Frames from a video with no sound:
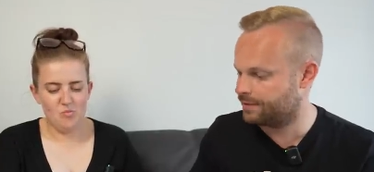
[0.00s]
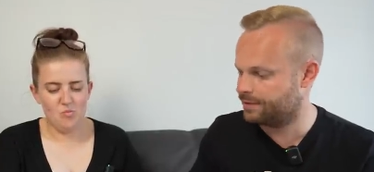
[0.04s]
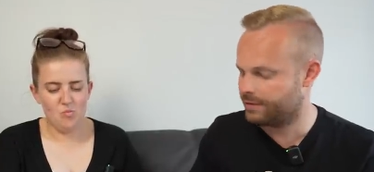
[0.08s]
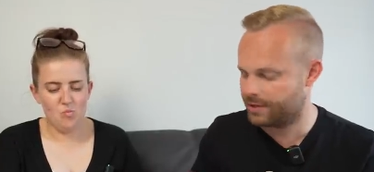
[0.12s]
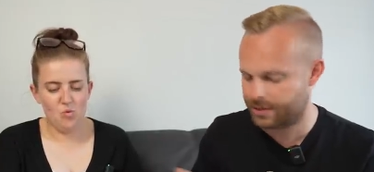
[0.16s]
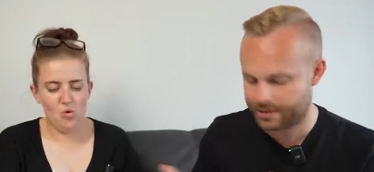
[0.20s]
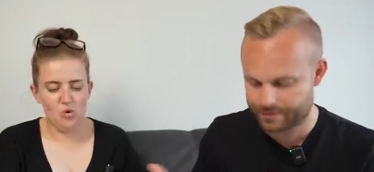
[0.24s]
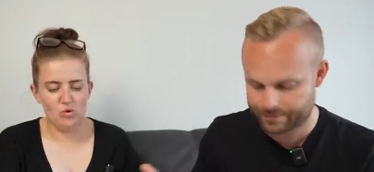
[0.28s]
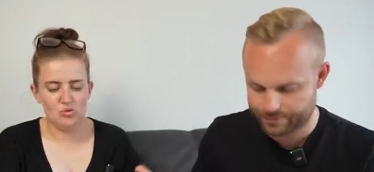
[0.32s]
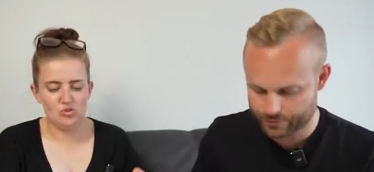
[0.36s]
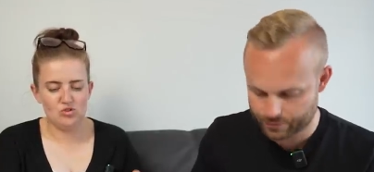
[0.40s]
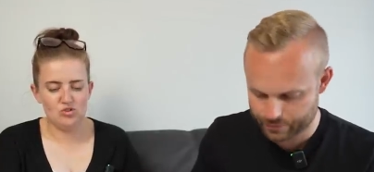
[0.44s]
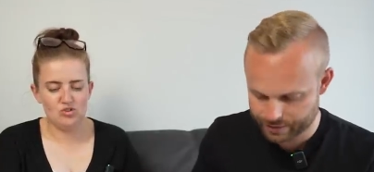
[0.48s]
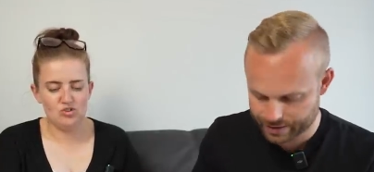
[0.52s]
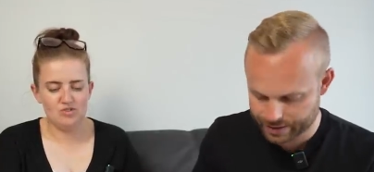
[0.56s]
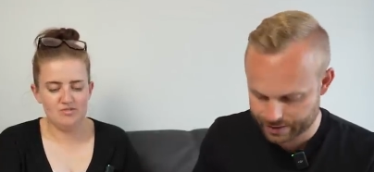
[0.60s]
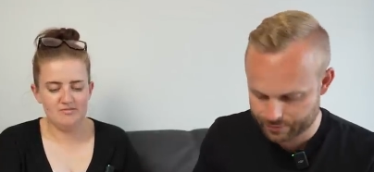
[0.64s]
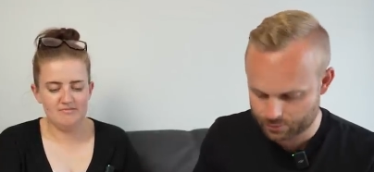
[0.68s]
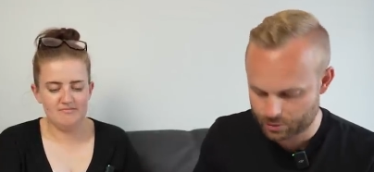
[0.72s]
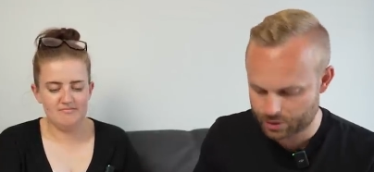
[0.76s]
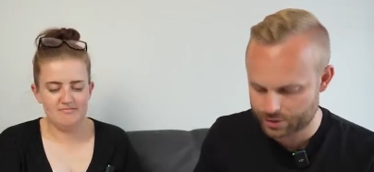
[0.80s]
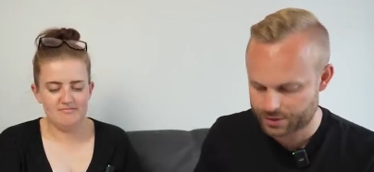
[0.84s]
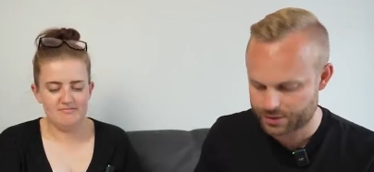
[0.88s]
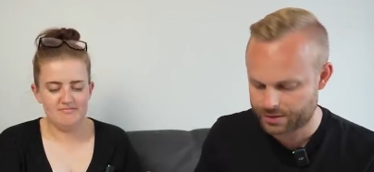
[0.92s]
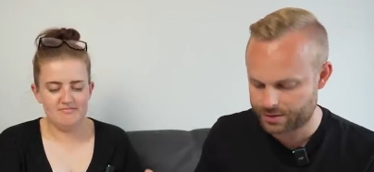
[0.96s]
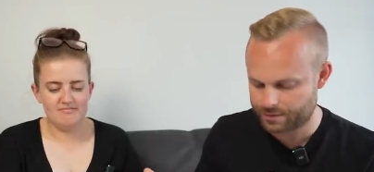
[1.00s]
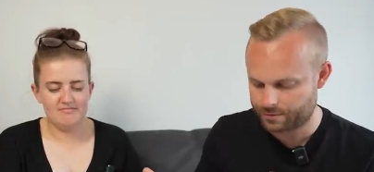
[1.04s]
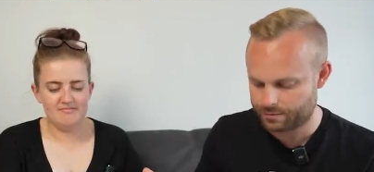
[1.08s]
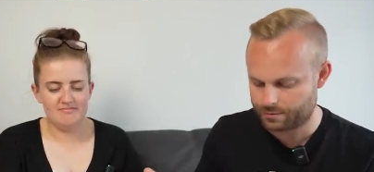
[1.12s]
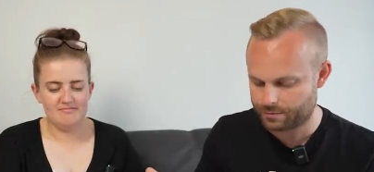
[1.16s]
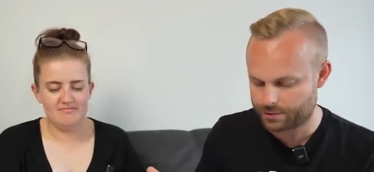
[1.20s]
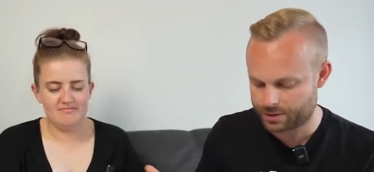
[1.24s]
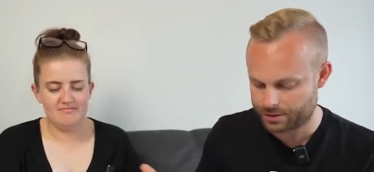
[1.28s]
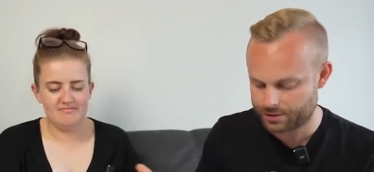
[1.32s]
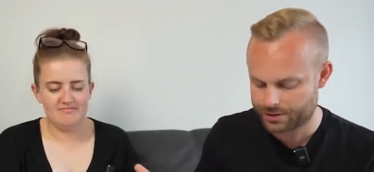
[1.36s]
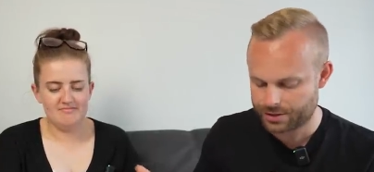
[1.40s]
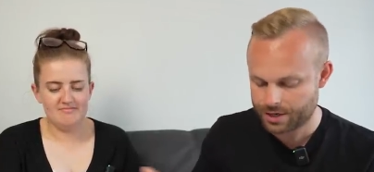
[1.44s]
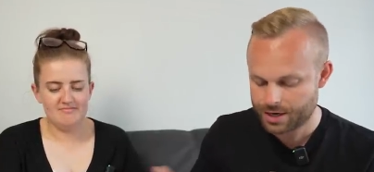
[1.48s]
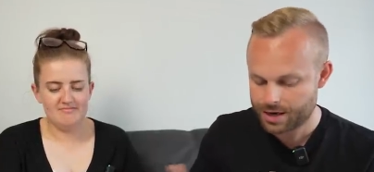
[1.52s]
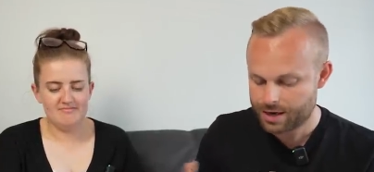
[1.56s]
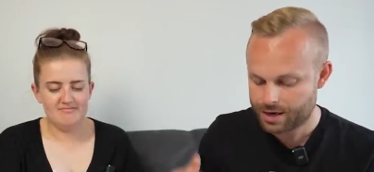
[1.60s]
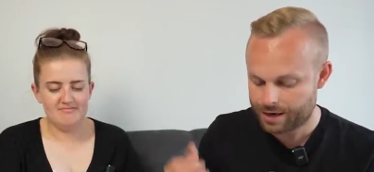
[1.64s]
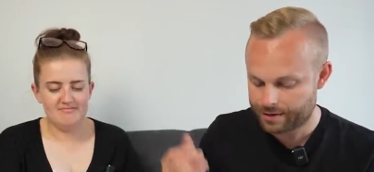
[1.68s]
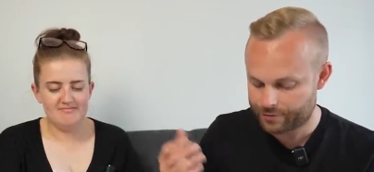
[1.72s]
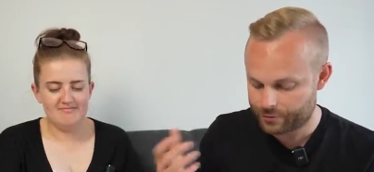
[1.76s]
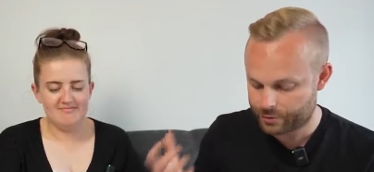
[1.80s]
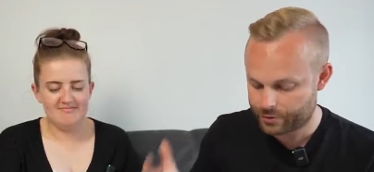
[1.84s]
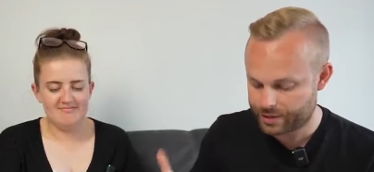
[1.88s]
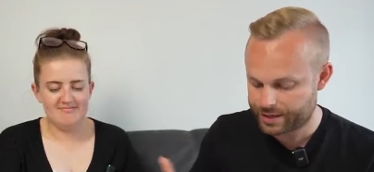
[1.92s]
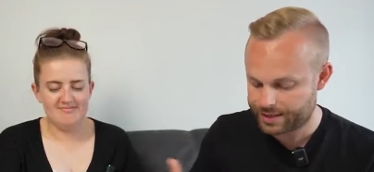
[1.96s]
Speaker 1: have already watched Watch. I've
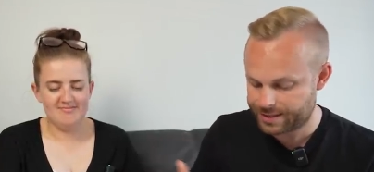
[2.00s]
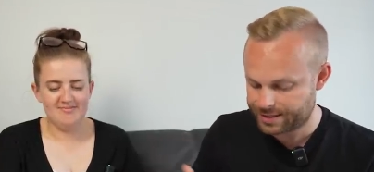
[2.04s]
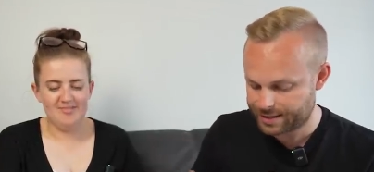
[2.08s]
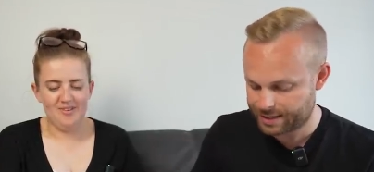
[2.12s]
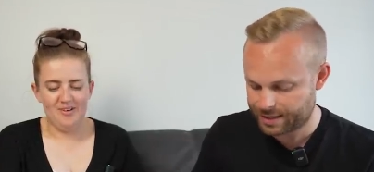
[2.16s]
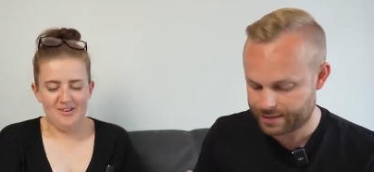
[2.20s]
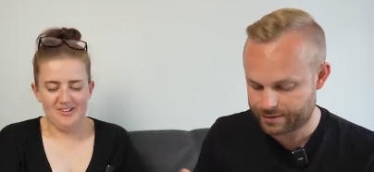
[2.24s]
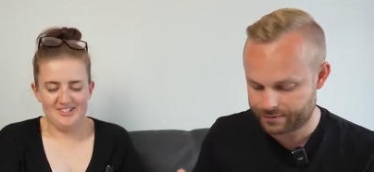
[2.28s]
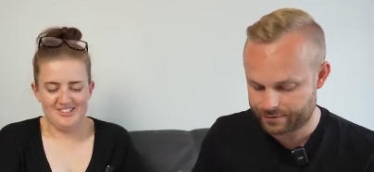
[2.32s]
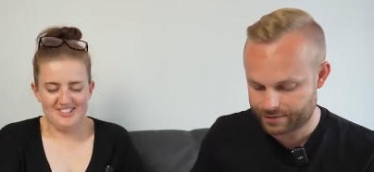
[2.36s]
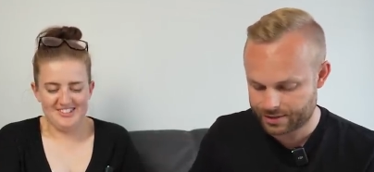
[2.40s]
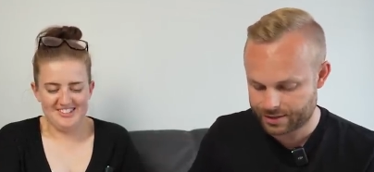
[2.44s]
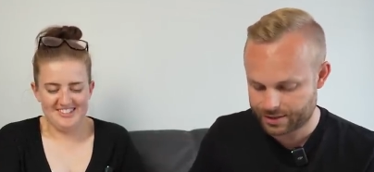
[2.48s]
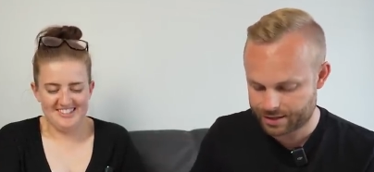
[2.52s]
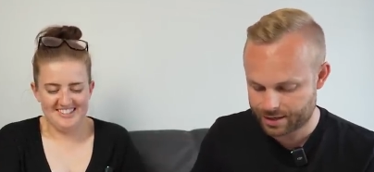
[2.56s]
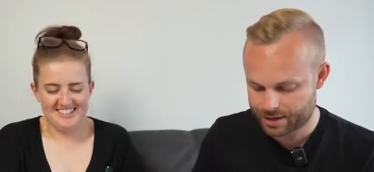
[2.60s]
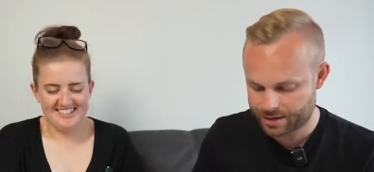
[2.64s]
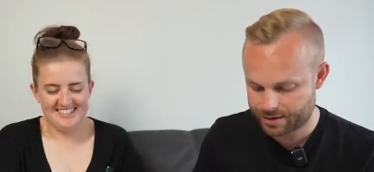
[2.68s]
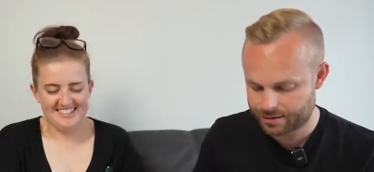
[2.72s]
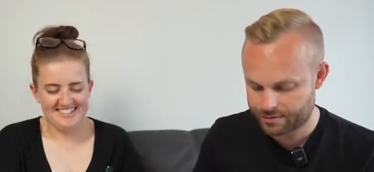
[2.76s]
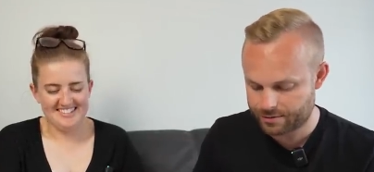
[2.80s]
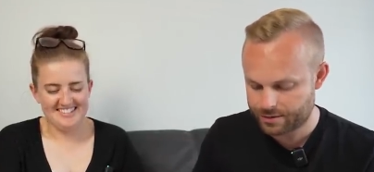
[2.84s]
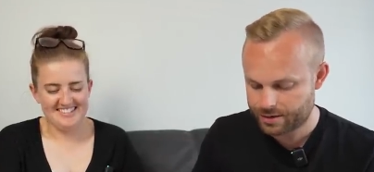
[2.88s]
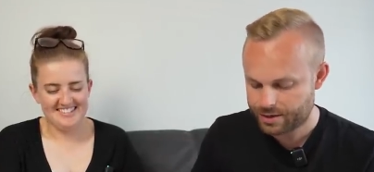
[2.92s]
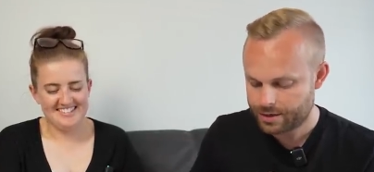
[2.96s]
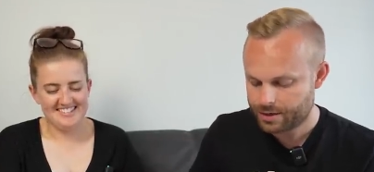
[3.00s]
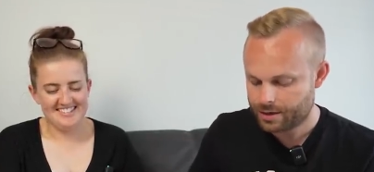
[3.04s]
already seen Wodge. a video.